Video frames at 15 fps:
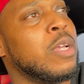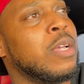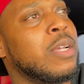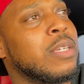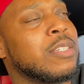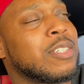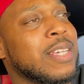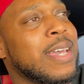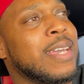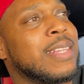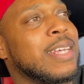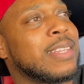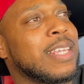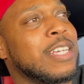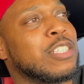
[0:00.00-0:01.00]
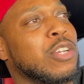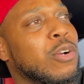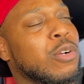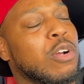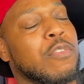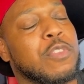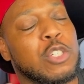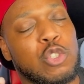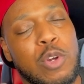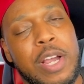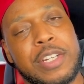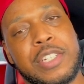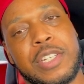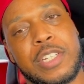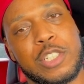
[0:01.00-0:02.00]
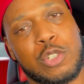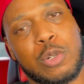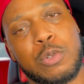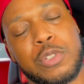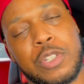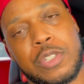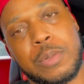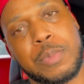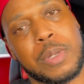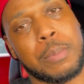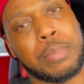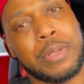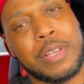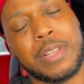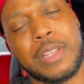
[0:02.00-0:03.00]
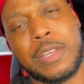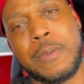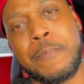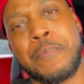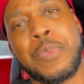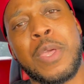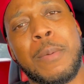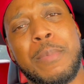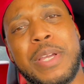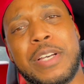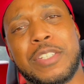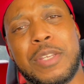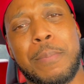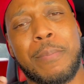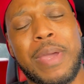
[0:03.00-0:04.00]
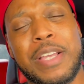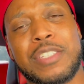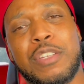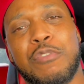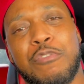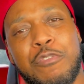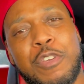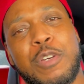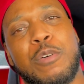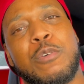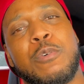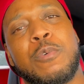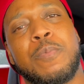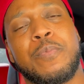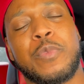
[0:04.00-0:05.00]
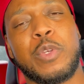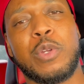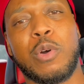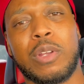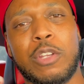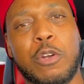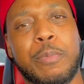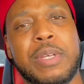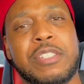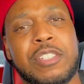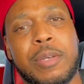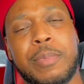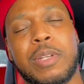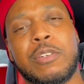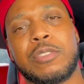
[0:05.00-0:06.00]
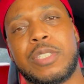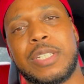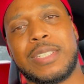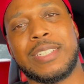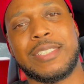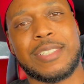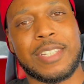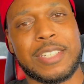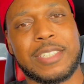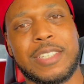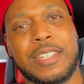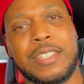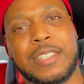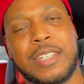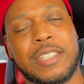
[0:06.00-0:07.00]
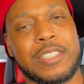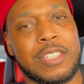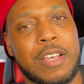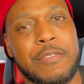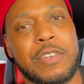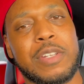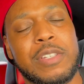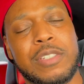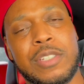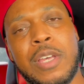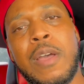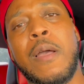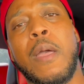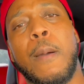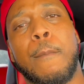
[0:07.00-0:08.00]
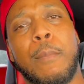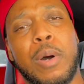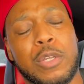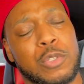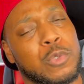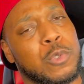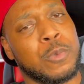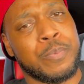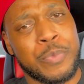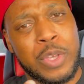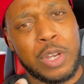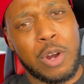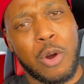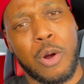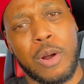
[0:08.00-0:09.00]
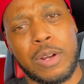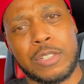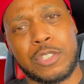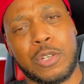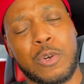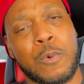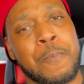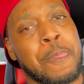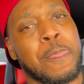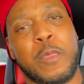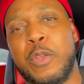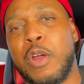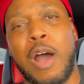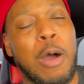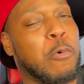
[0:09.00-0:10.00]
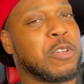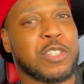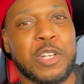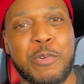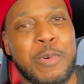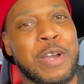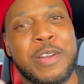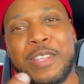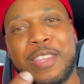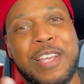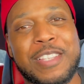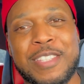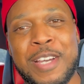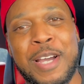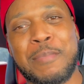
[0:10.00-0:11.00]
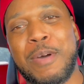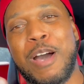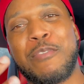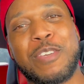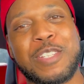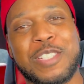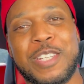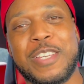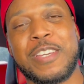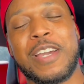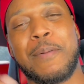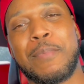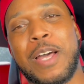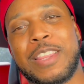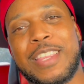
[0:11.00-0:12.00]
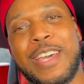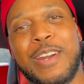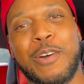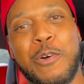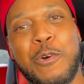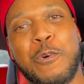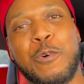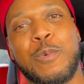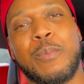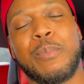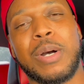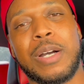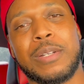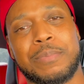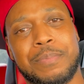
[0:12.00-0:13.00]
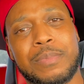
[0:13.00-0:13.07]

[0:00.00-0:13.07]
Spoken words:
say that they turn off the traction control system completely because it makes it feel, a little bit similar to the 60s and the 70s muscle cars. So, I wasn't around at that time. Obviously, I'm not that old, but